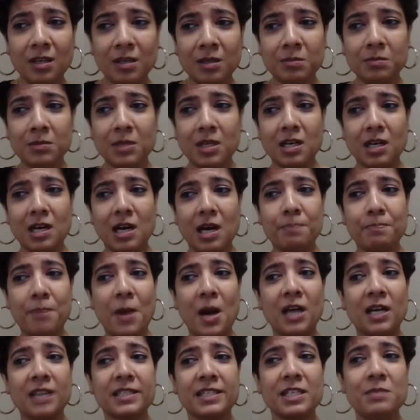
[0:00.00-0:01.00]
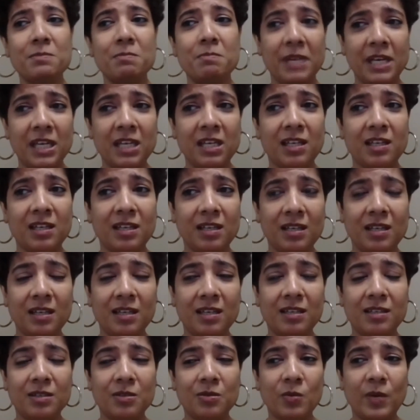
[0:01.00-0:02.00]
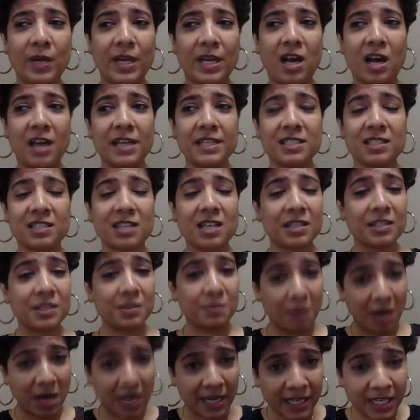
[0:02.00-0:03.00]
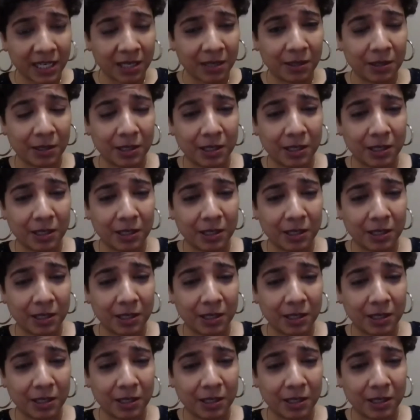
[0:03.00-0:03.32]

a part in me when I started my